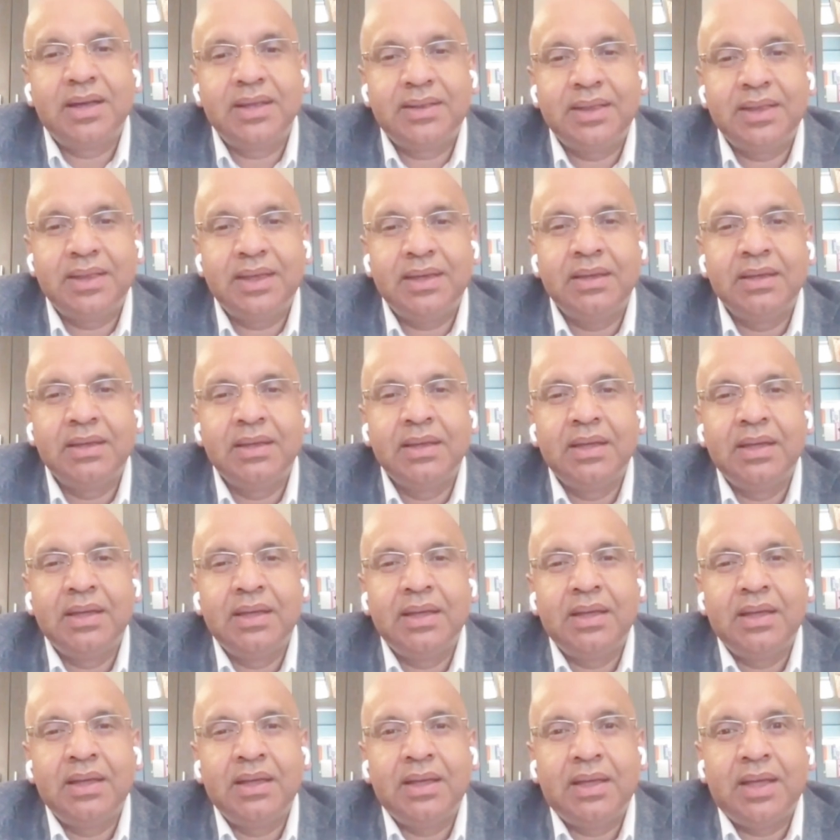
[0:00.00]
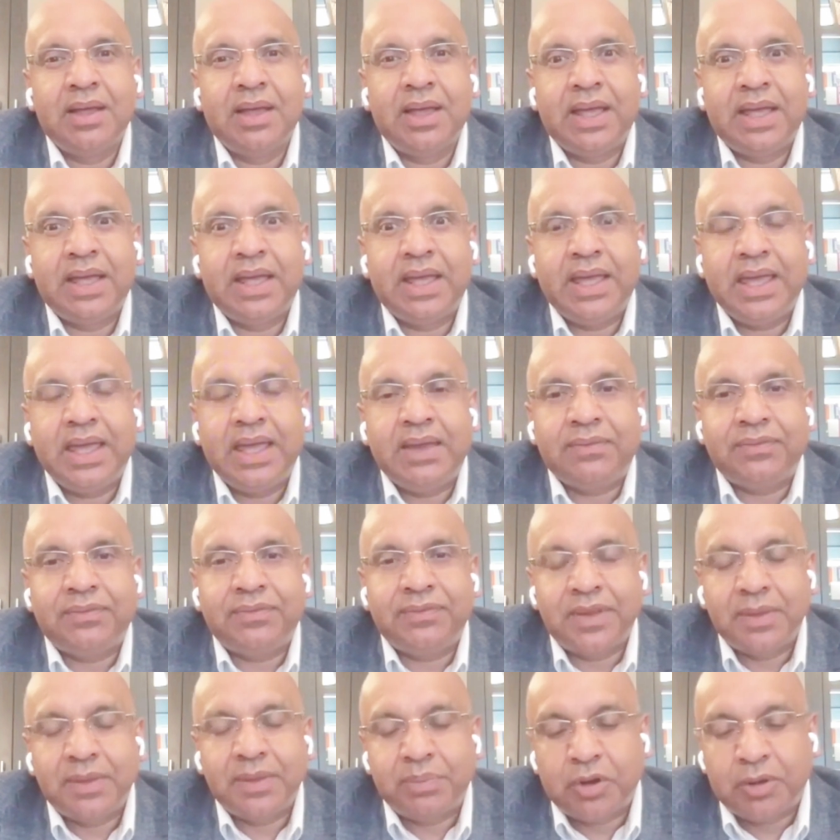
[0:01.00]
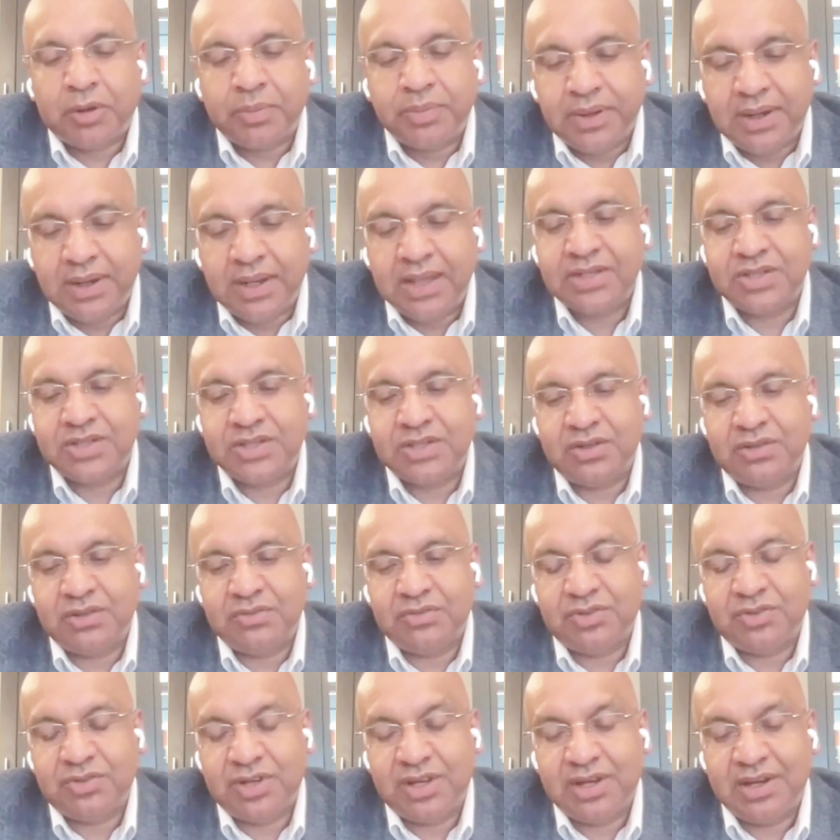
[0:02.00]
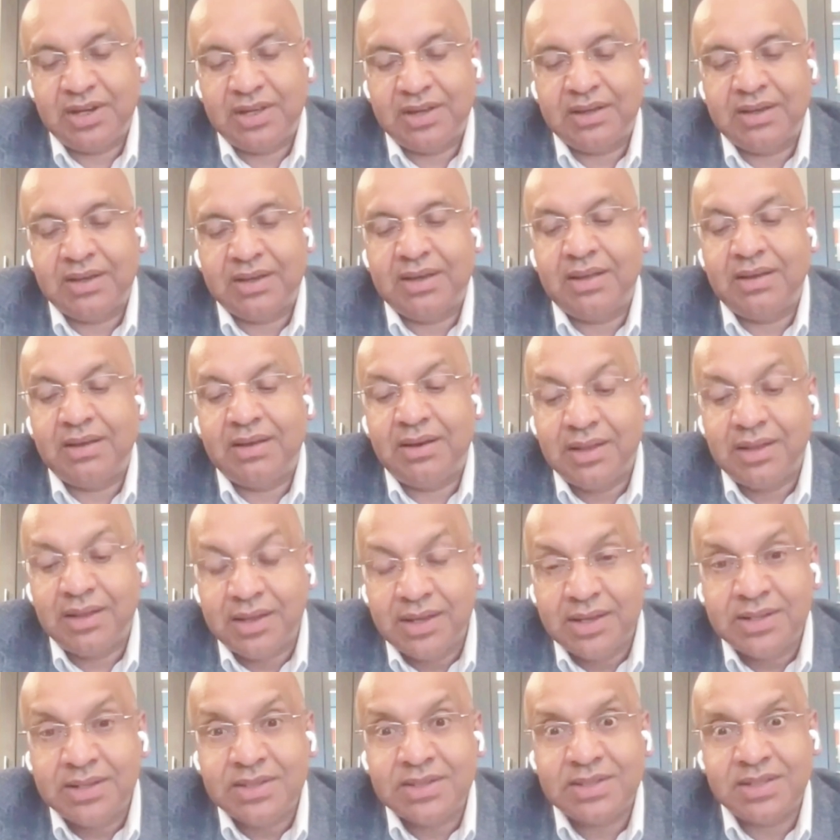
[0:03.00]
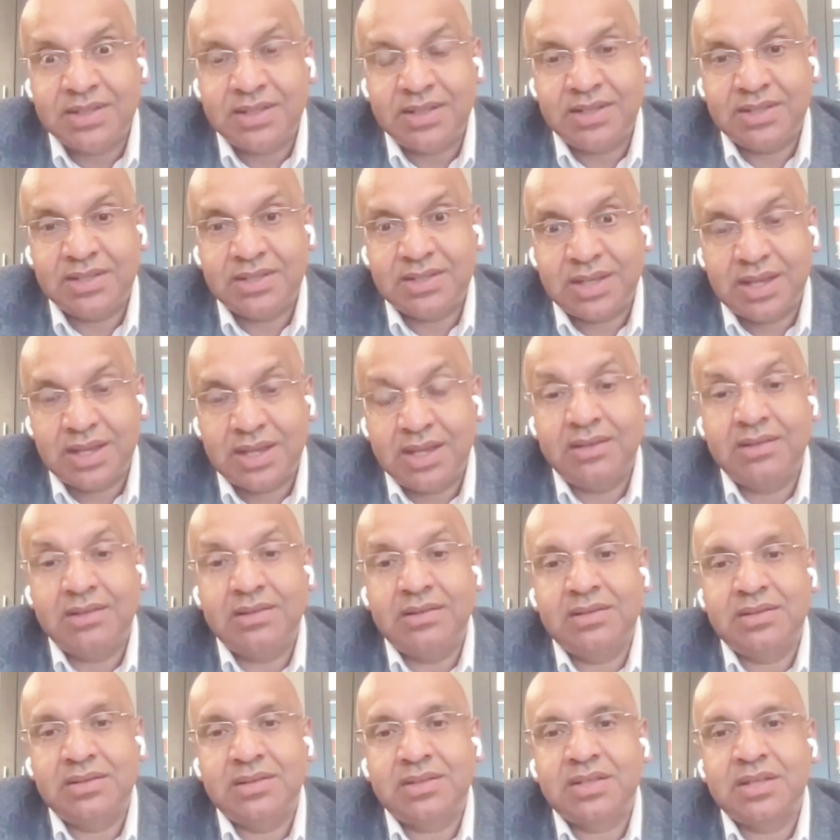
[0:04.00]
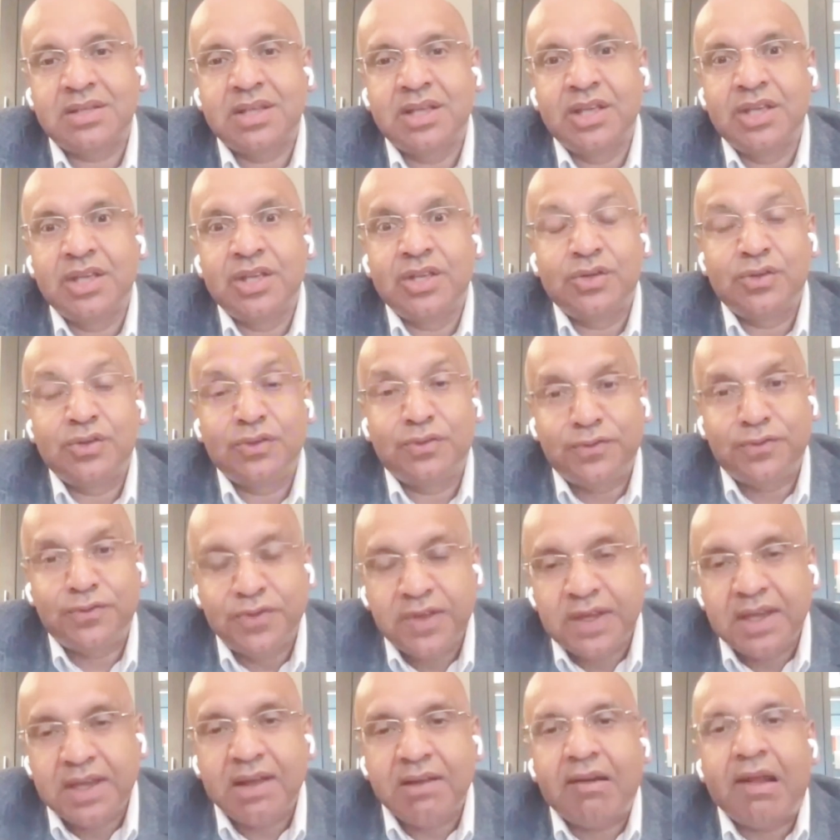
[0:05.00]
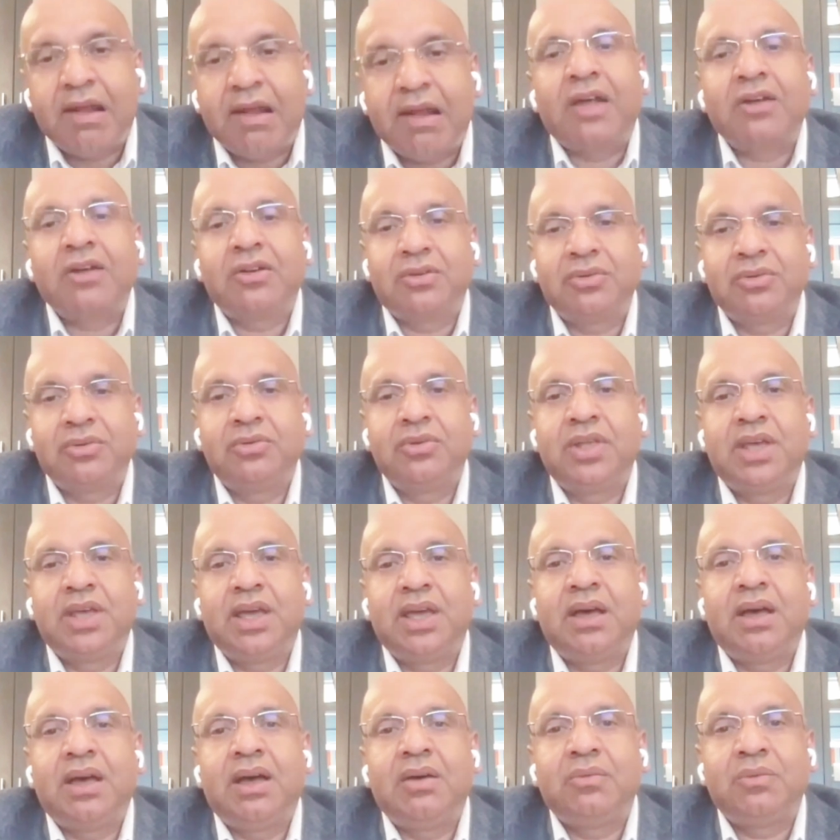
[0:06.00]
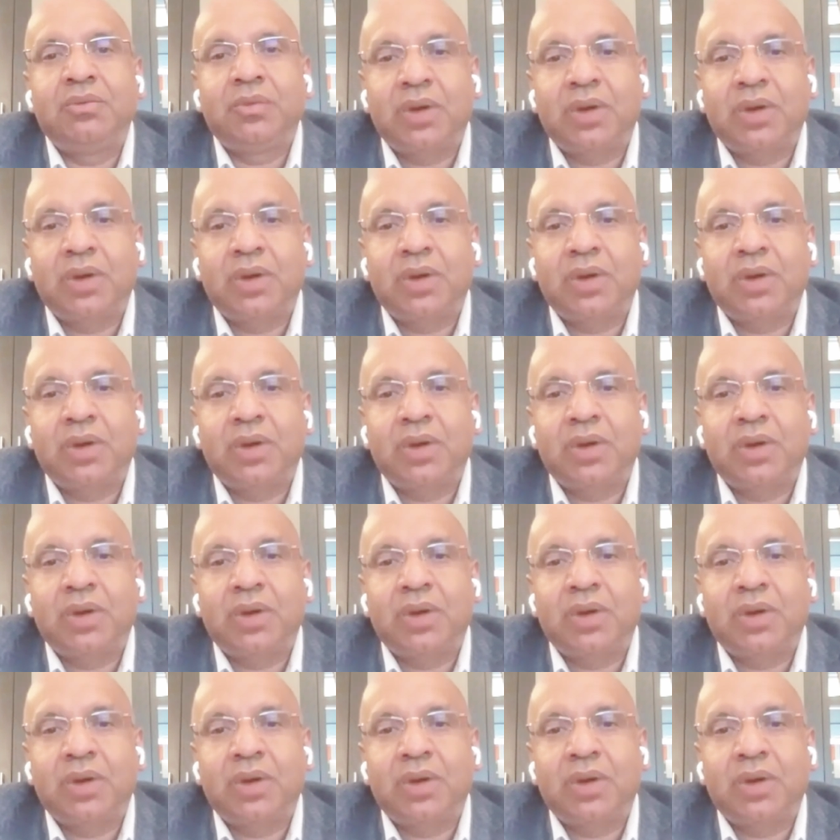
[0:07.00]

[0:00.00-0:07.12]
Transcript: I think if the population of Sri Lanka learns these skills to figure out who they are,